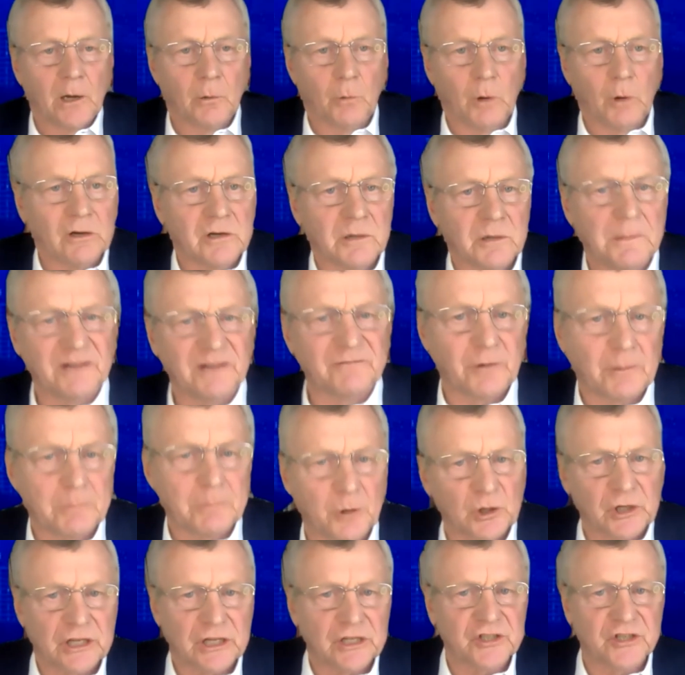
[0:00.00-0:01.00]
Welcome,
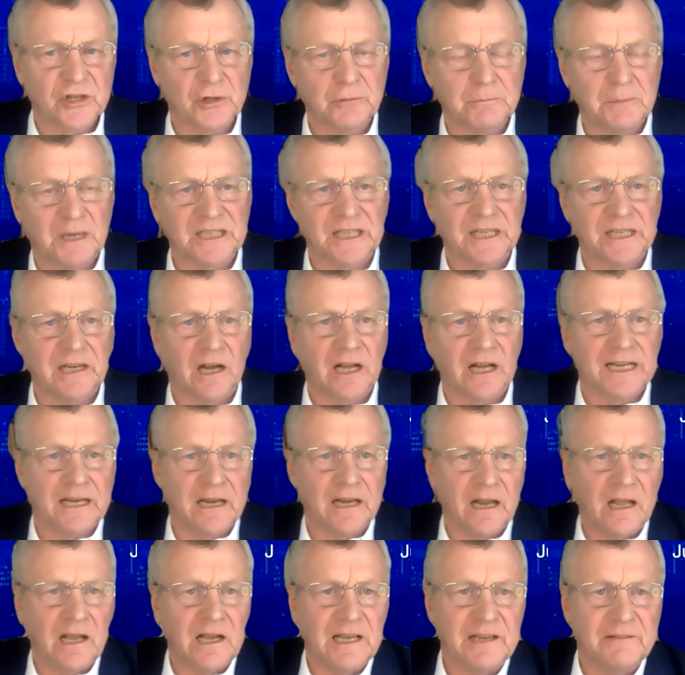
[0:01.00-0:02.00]
everybody, to Monday Night
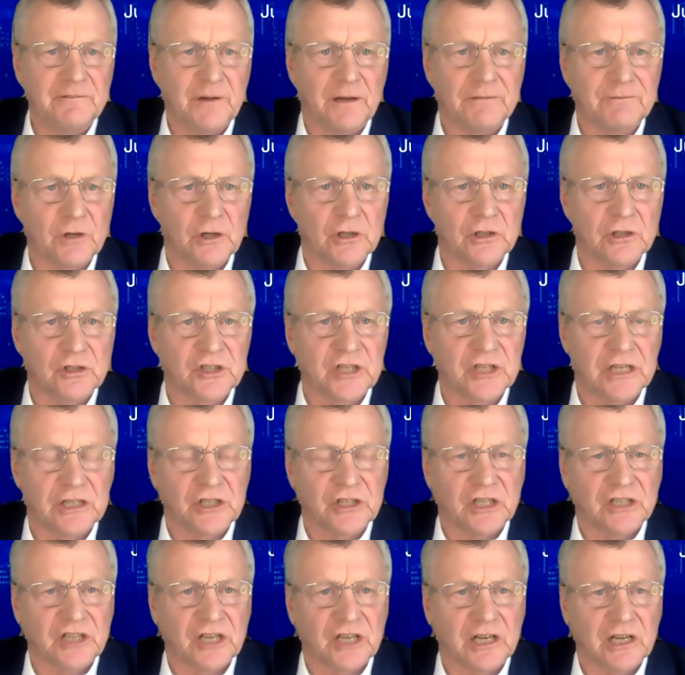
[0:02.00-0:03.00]
Live. I've got uh,
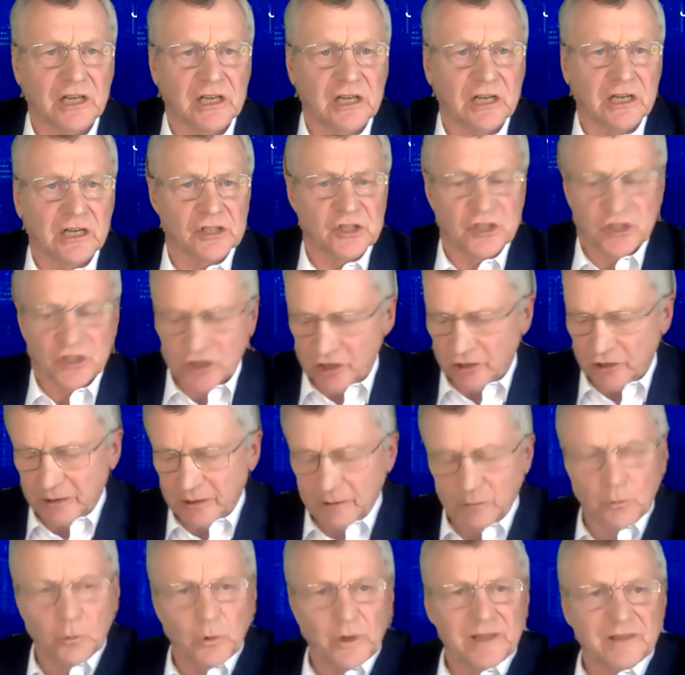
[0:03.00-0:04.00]
Justin Urquhart
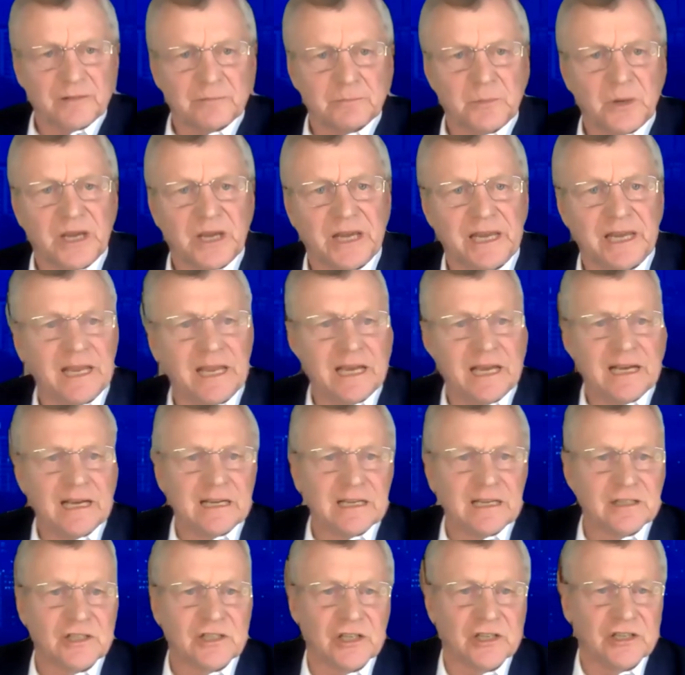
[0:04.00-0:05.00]
Stewart with me
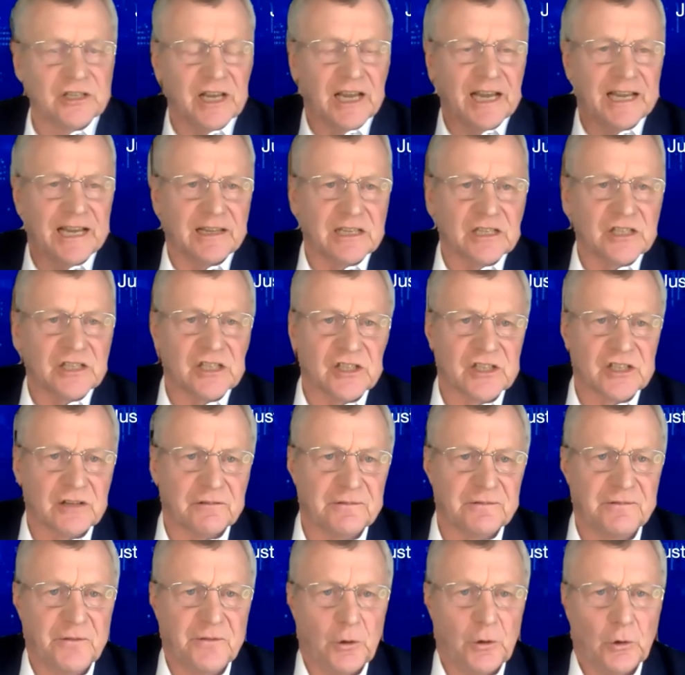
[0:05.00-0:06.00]
today. This is the
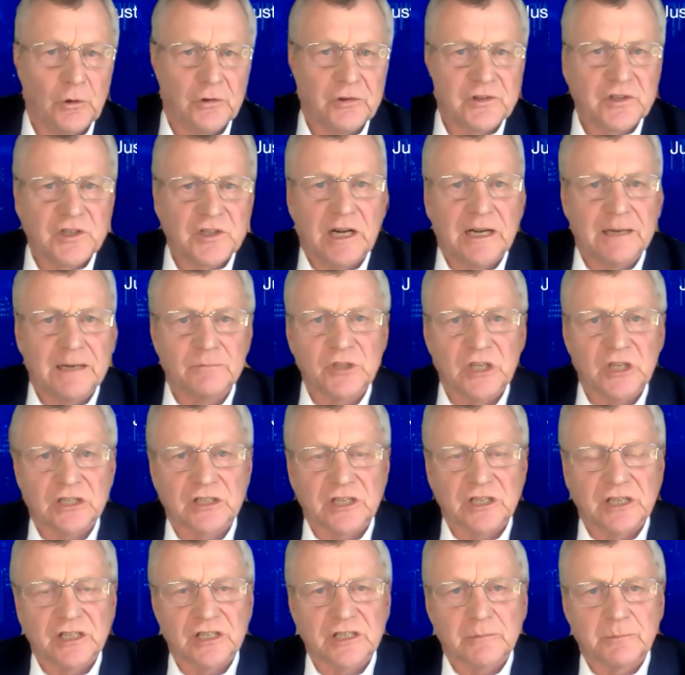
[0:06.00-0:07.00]
fourth time
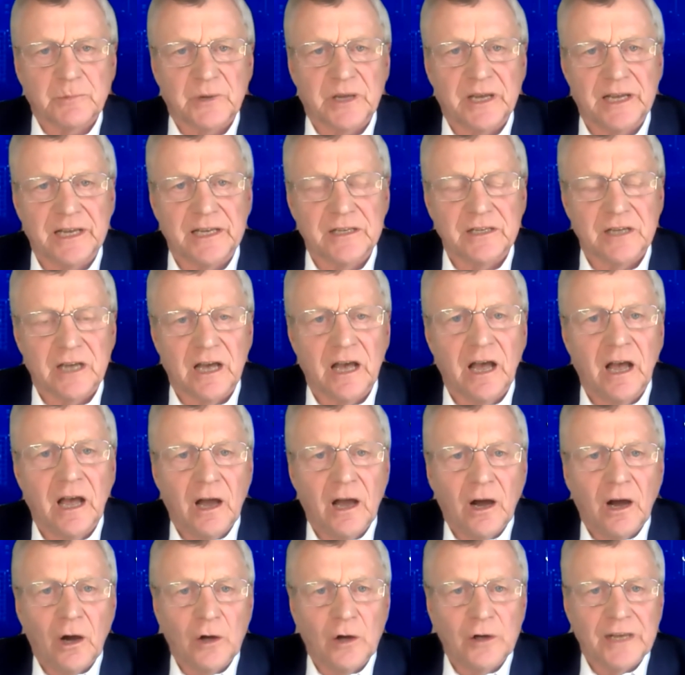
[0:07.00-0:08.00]
Justin's appeared uh,
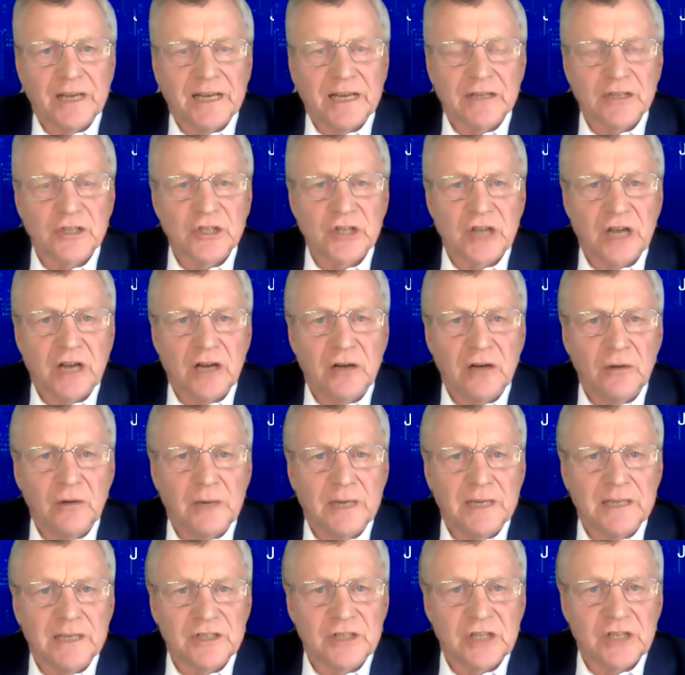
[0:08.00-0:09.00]
on our show.
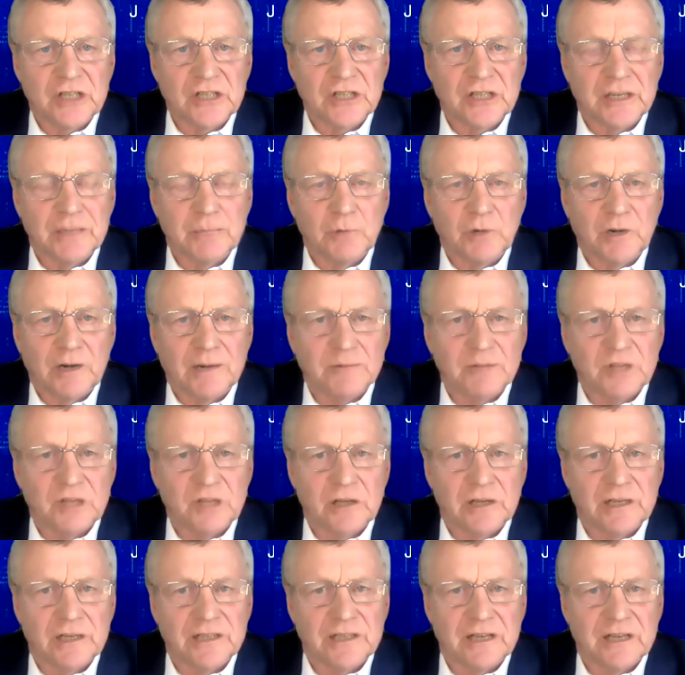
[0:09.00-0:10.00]
And Justin, we're
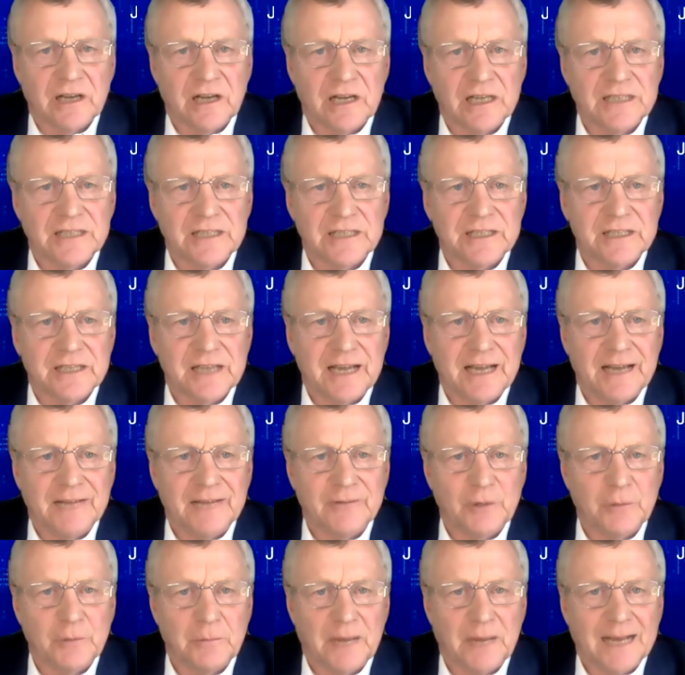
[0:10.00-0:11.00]
absolutely delighted to have
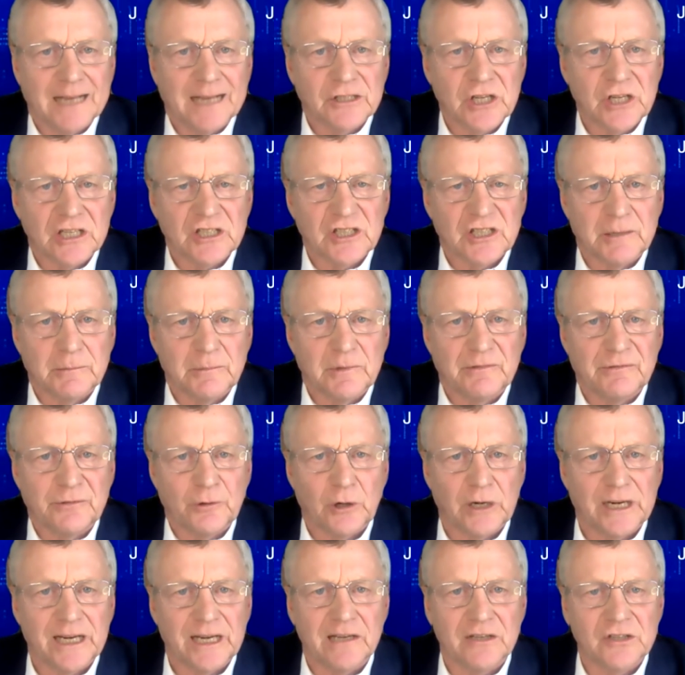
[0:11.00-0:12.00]
you back. Justin,
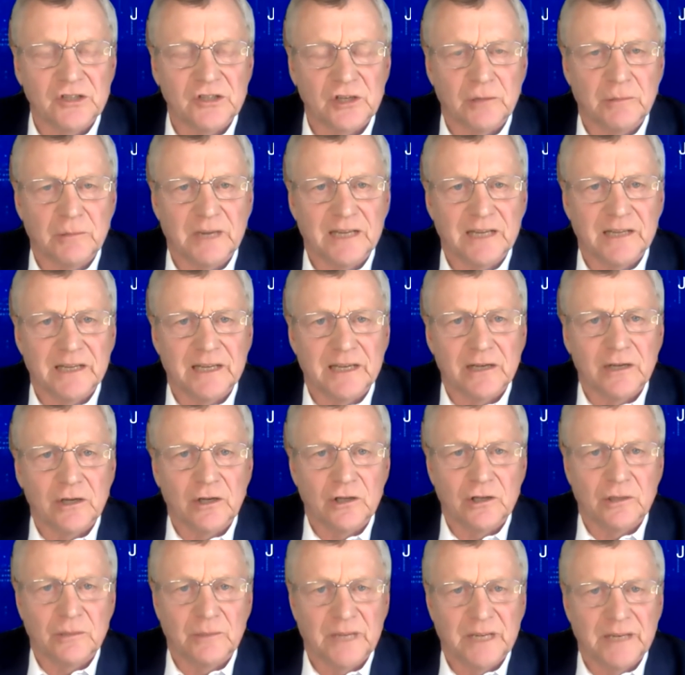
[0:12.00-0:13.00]
before I ask you about the
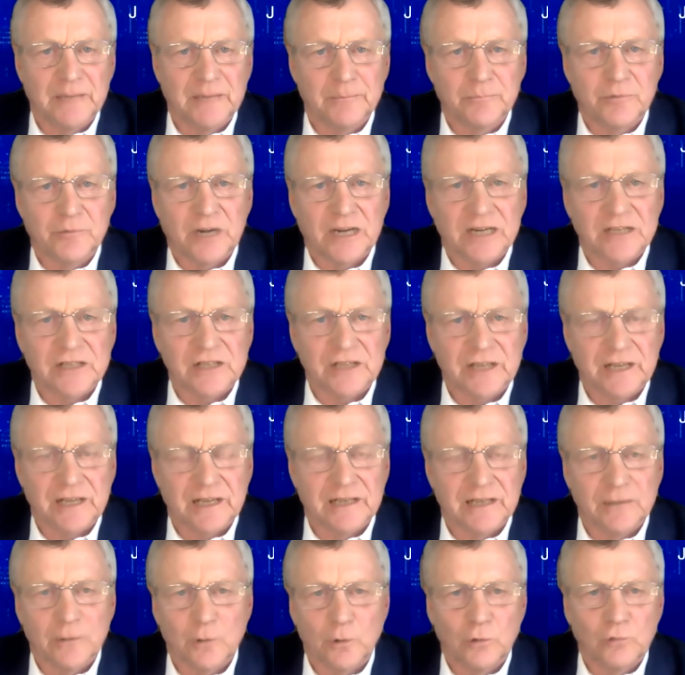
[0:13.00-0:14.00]
economy and Brexit
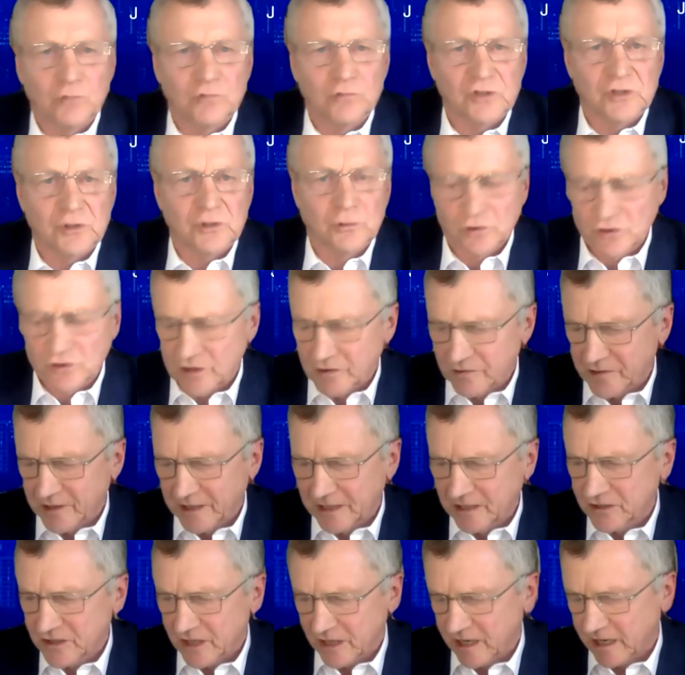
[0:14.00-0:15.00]
and all sorts of
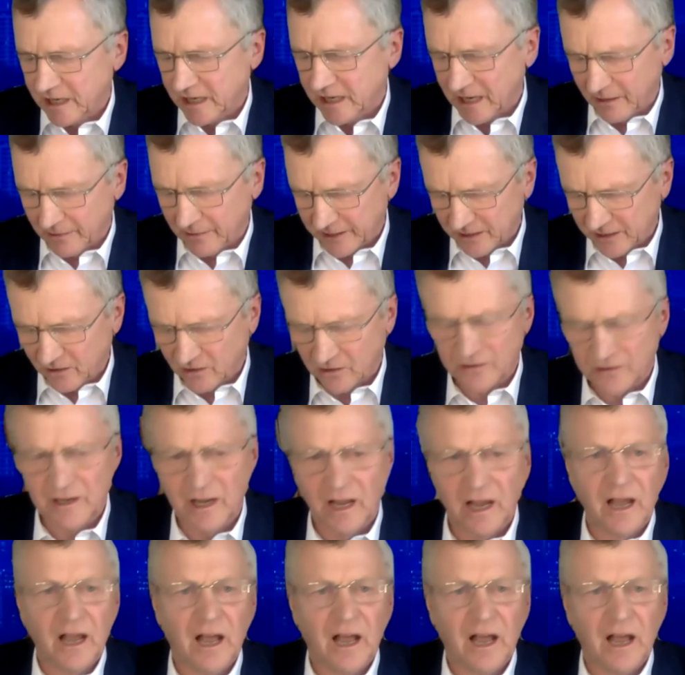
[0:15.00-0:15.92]
things that are going on,